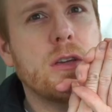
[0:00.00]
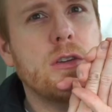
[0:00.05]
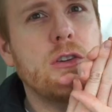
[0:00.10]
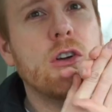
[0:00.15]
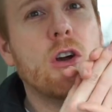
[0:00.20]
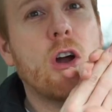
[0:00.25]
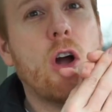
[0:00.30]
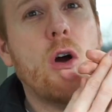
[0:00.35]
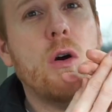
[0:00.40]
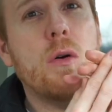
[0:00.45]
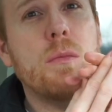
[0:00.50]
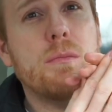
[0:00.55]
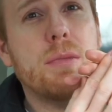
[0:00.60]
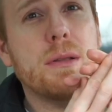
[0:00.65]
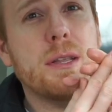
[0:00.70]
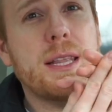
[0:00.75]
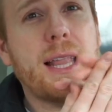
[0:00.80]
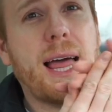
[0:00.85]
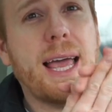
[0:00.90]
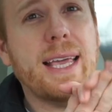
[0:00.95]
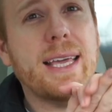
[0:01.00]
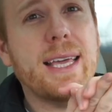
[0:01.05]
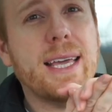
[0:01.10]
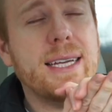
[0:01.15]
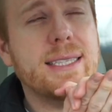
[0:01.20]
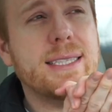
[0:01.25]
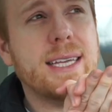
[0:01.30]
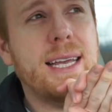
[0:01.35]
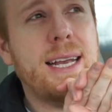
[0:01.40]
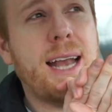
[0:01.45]
your own
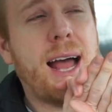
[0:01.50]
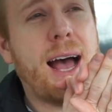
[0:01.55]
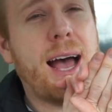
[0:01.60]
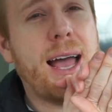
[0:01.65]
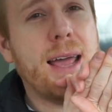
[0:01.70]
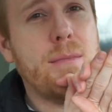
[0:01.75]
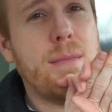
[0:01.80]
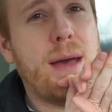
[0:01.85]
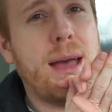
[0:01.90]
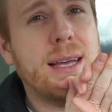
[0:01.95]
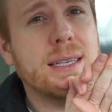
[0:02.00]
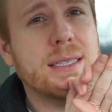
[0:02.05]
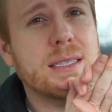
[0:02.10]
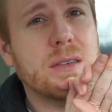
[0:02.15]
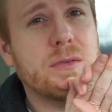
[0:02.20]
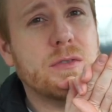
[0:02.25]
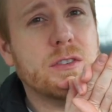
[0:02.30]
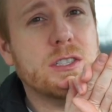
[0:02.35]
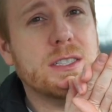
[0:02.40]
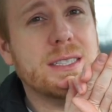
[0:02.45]
blanket and eye mask for